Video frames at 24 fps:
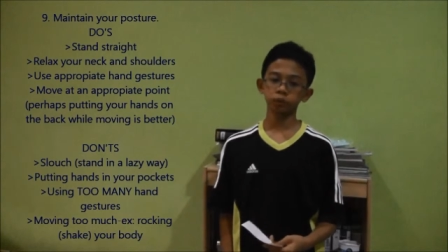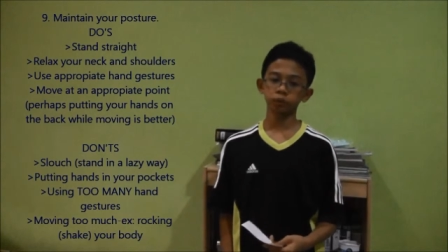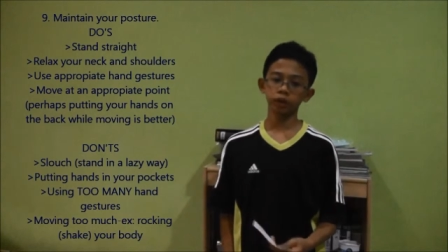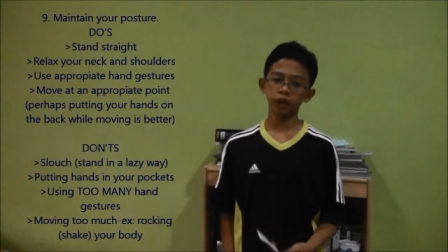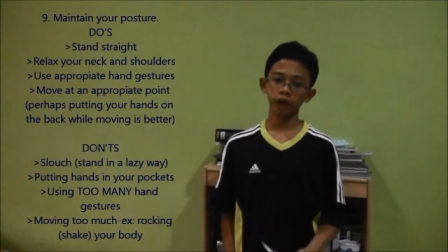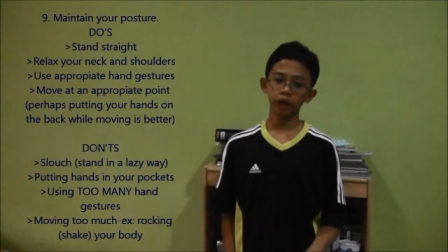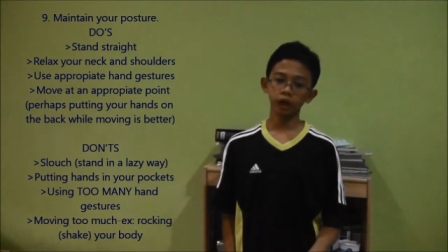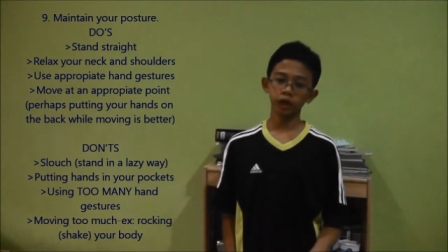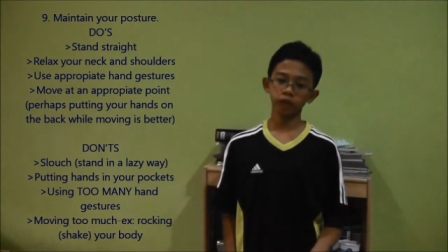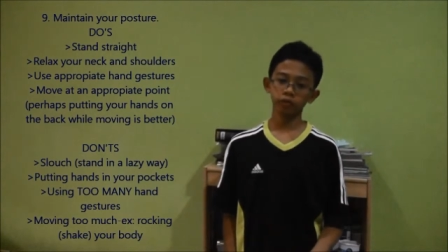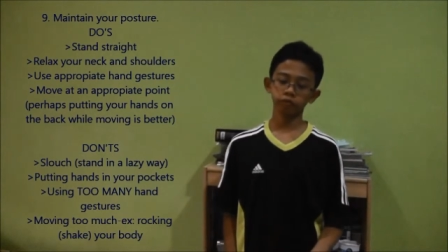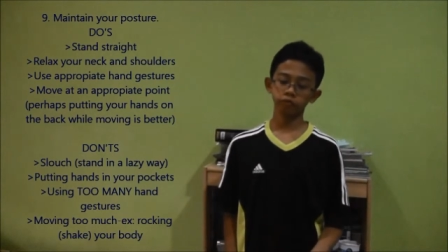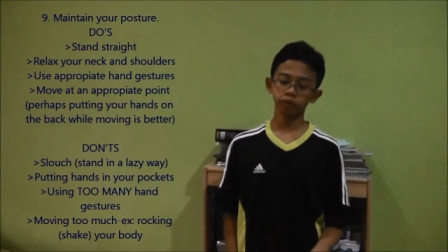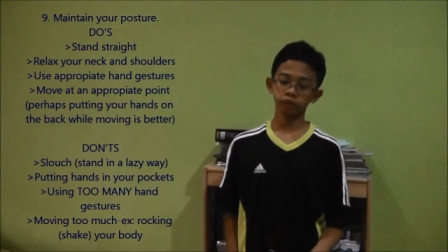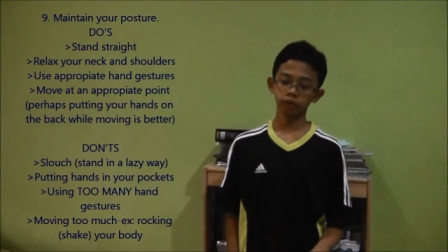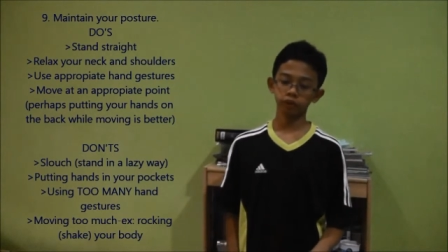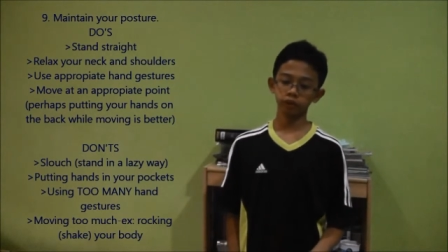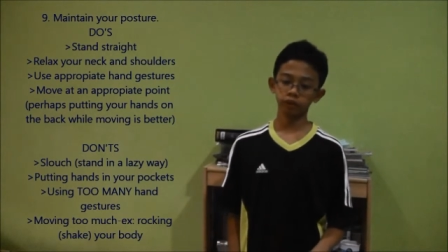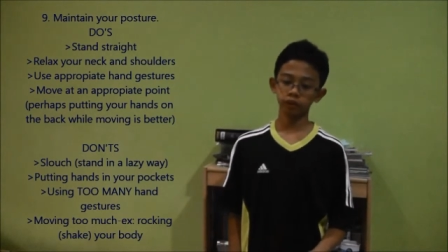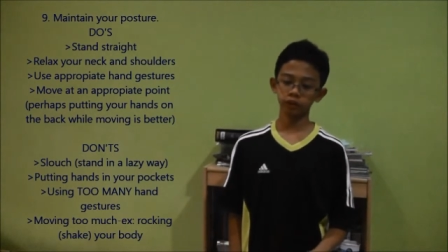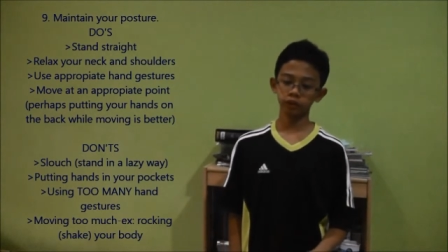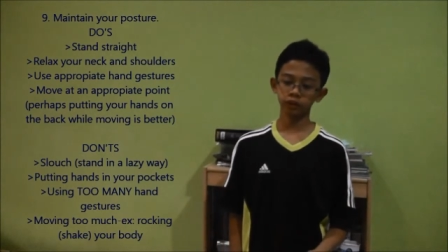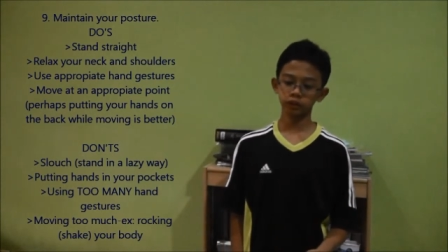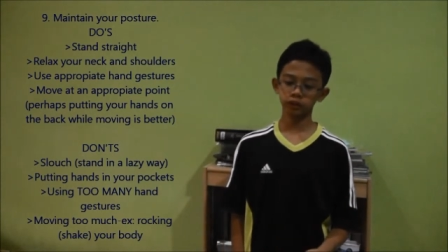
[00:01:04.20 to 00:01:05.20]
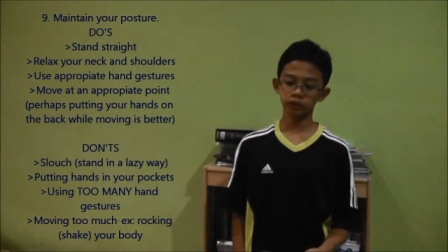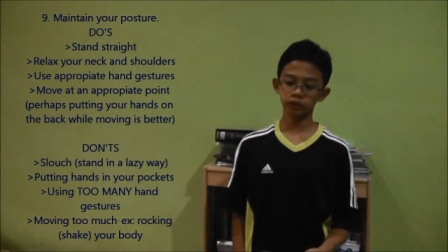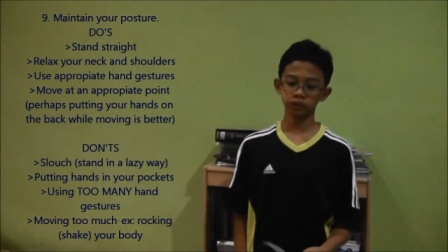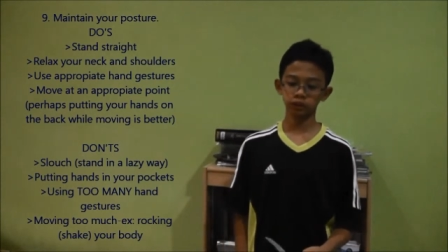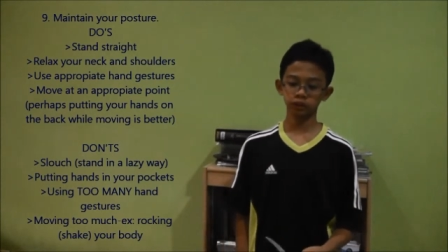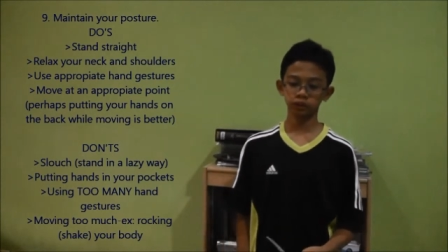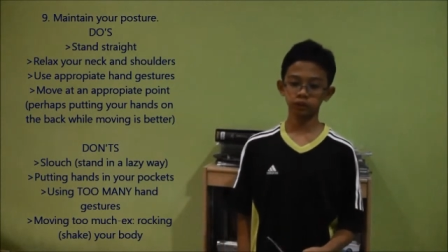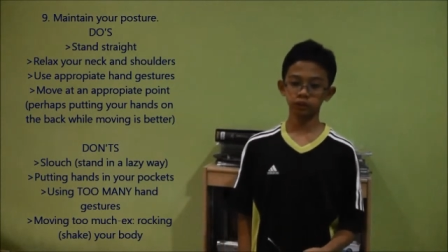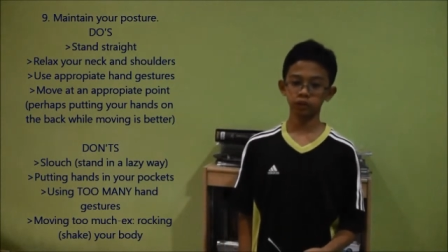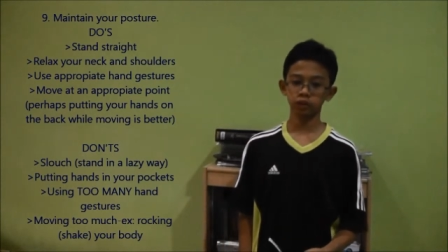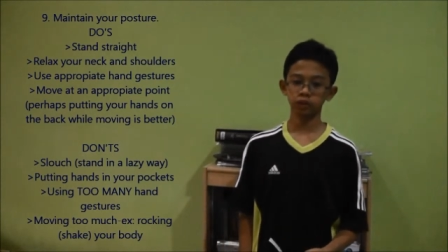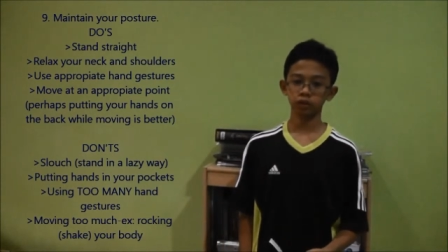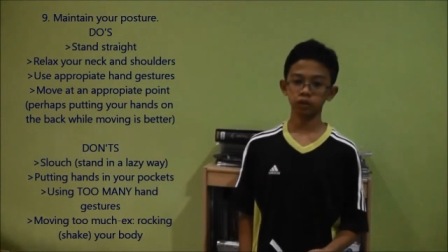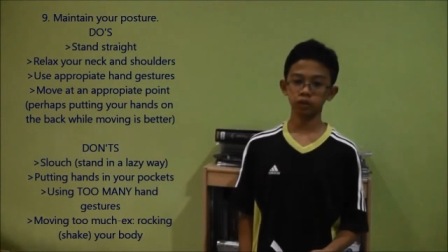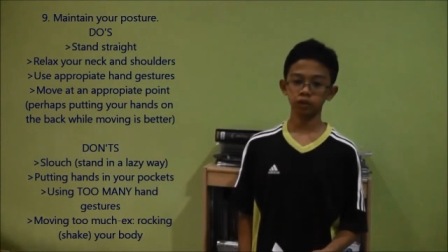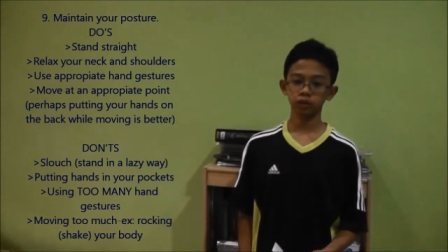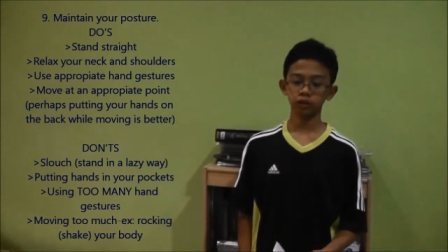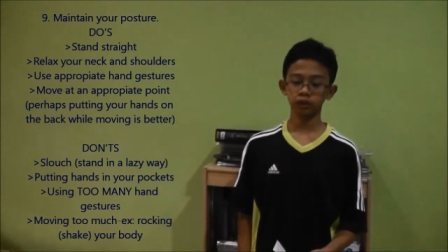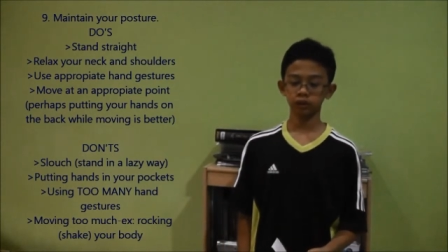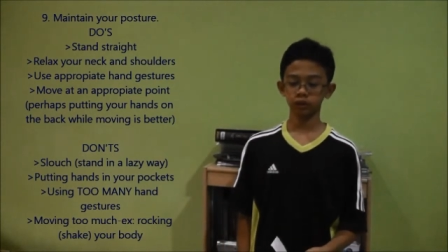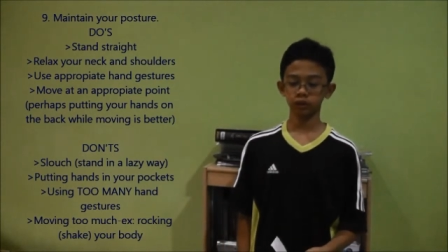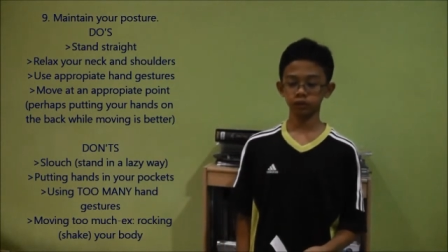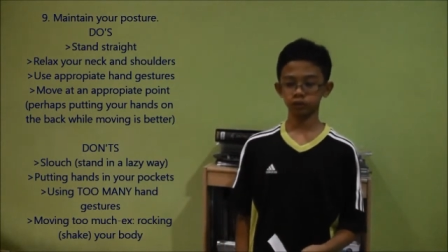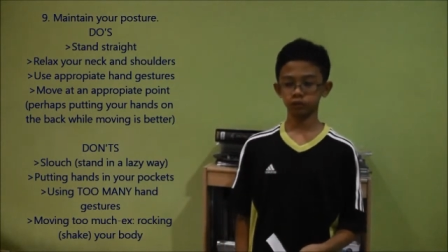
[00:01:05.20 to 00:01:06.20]
we have in this
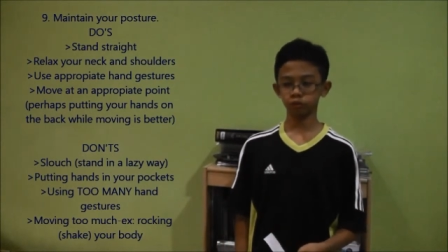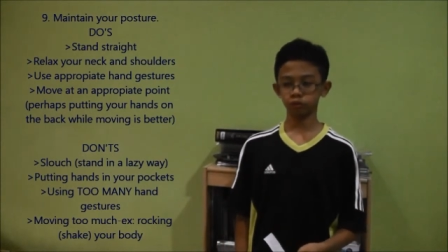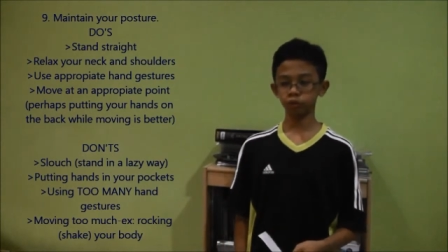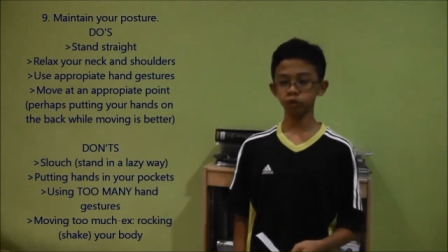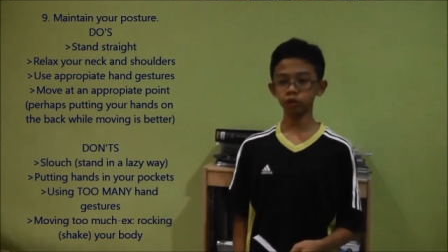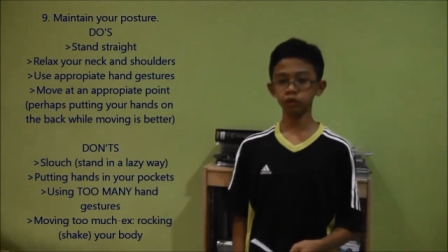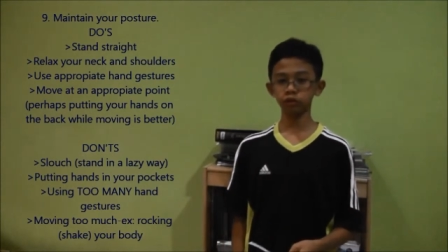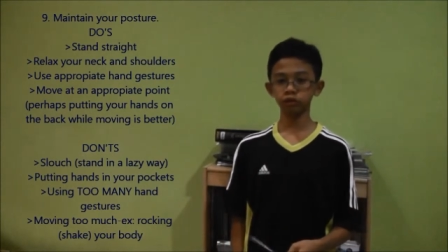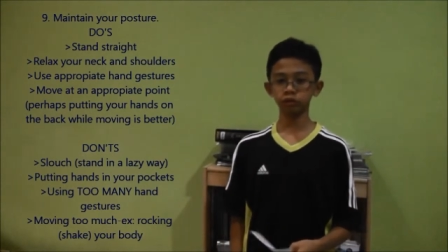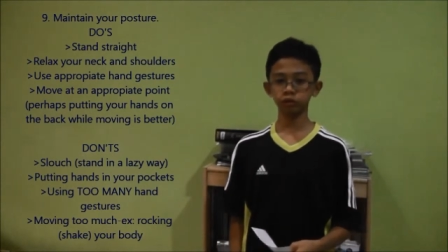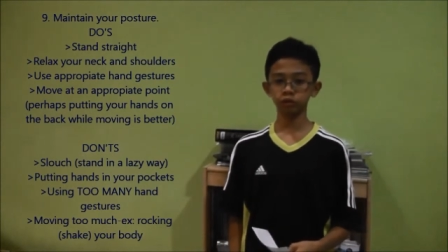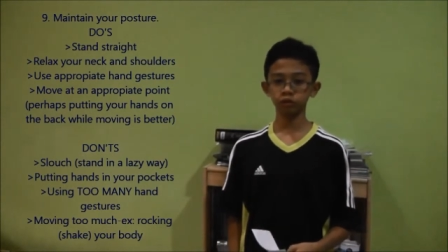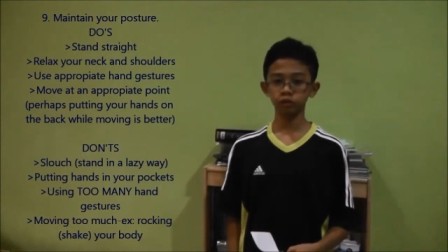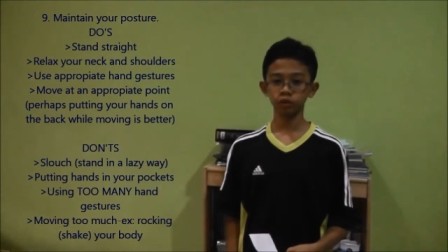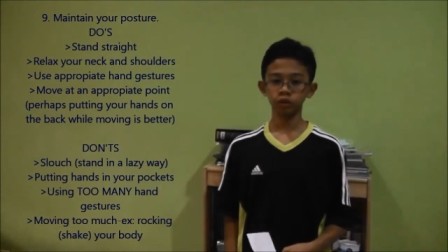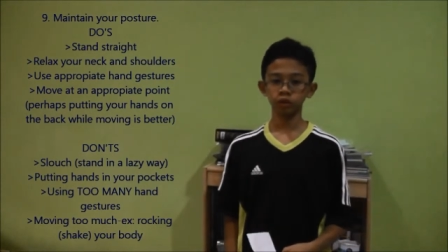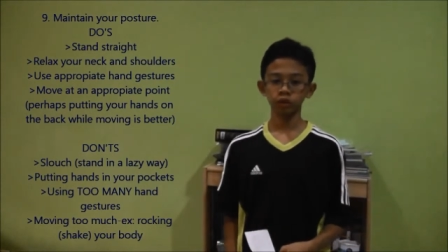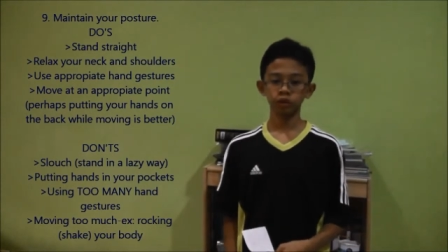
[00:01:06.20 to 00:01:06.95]
world.